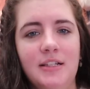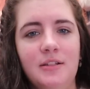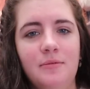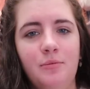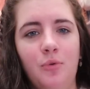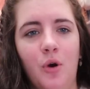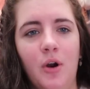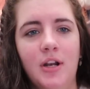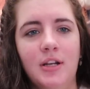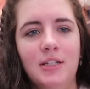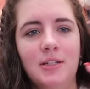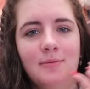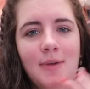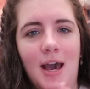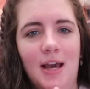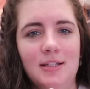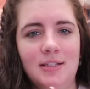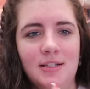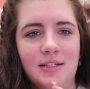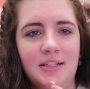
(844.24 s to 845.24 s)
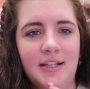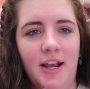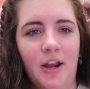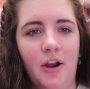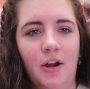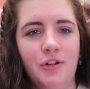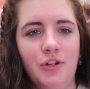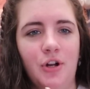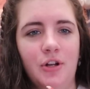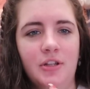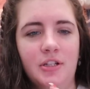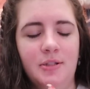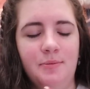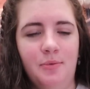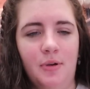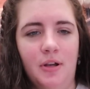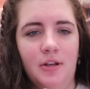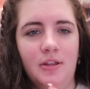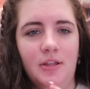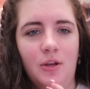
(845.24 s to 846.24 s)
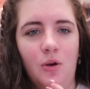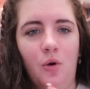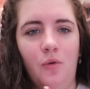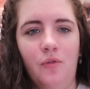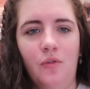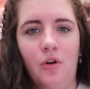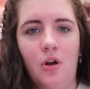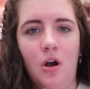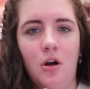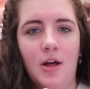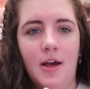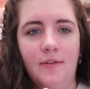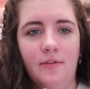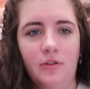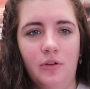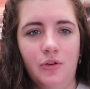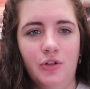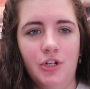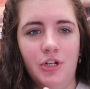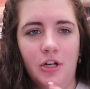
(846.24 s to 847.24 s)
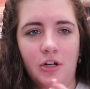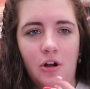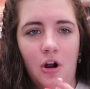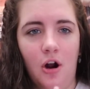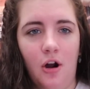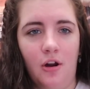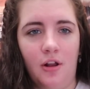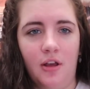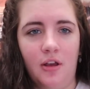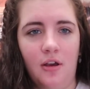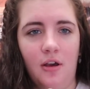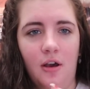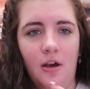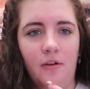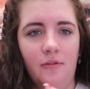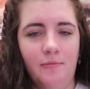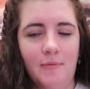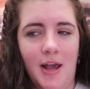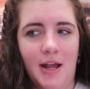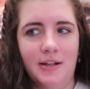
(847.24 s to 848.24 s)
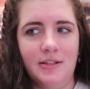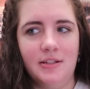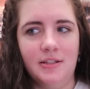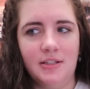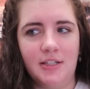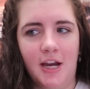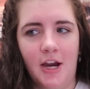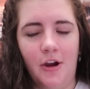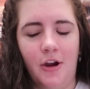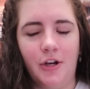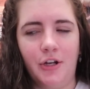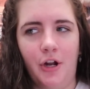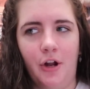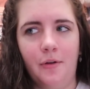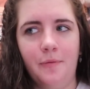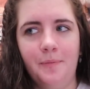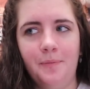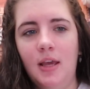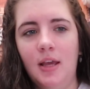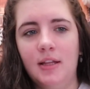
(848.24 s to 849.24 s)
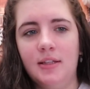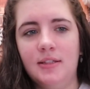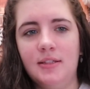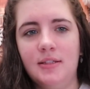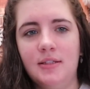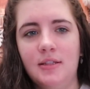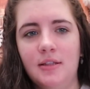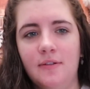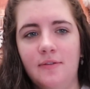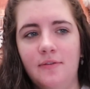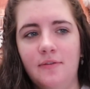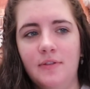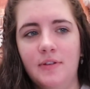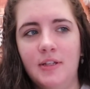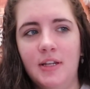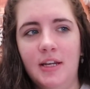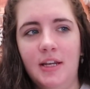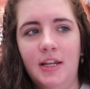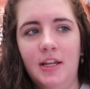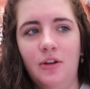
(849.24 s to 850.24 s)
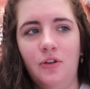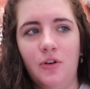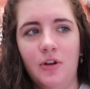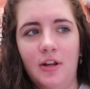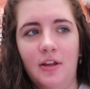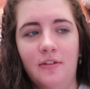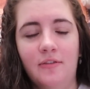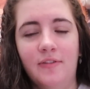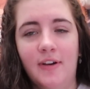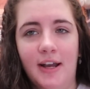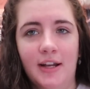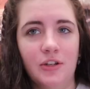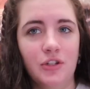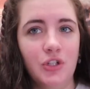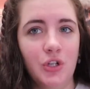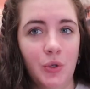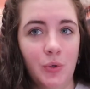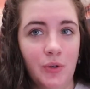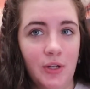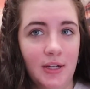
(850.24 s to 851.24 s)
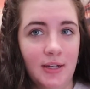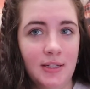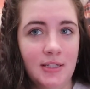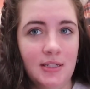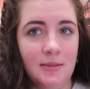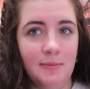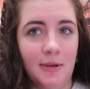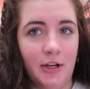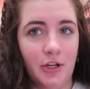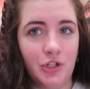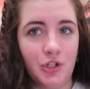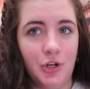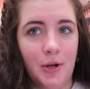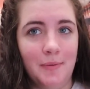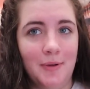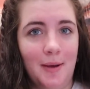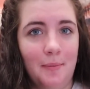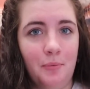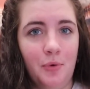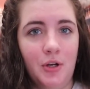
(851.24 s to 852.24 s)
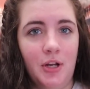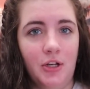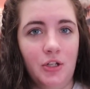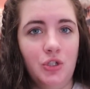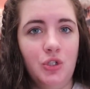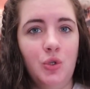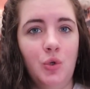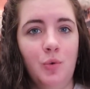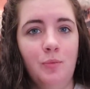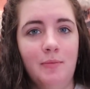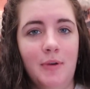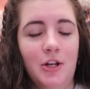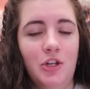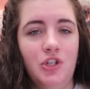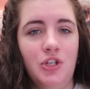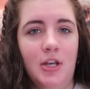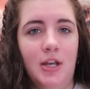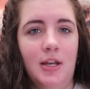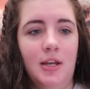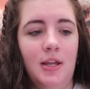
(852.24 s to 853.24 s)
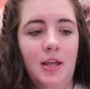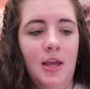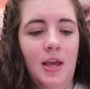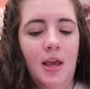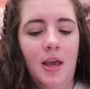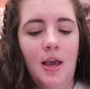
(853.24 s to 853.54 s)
is important to Madison's character in this book and the overall evolution and arc of Madison's character. It's the nitty-gritty fine-tuning to make sure I'm not putting too much in.